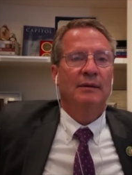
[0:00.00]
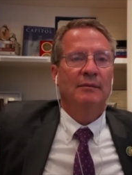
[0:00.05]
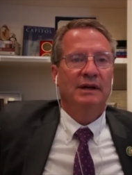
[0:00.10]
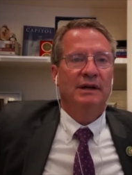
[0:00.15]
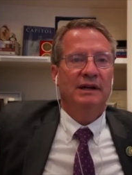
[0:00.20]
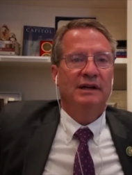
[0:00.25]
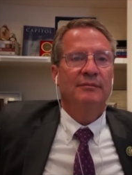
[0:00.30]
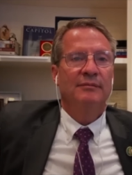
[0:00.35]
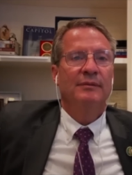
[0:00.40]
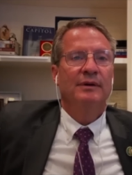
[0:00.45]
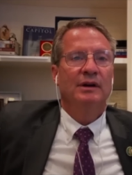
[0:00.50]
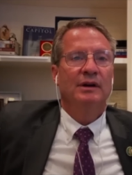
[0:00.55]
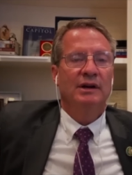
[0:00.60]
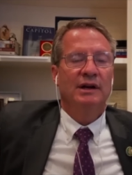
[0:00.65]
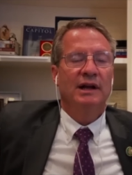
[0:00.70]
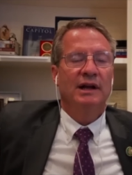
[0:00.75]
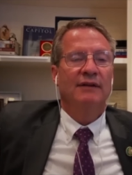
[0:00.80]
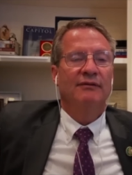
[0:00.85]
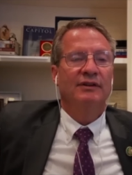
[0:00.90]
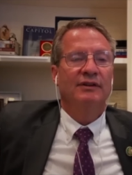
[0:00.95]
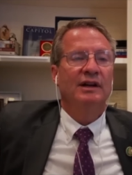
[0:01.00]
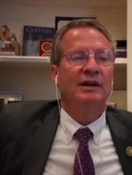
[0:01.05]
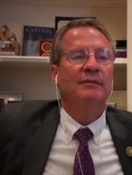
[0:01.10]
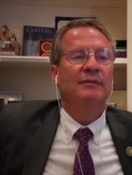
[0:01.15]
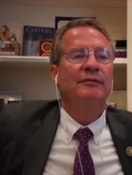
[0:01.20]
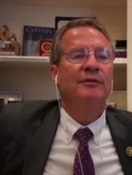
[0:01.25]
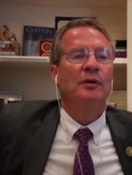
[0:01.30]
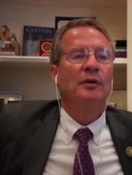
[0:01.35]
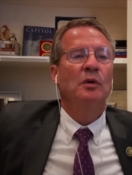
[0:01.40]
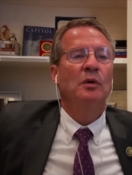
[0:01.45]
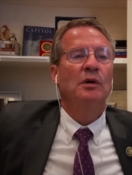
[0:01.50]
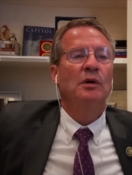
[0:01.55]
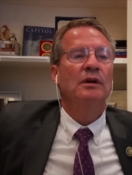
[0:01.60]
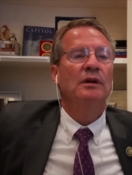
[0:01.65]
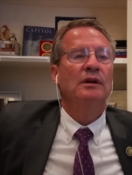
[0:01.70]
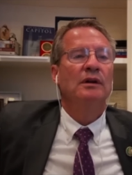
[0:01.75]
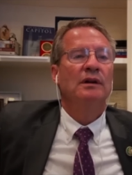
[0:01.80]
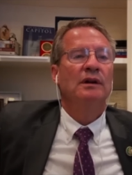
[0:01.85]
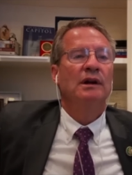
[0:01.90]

How many of them are going to have to come forward?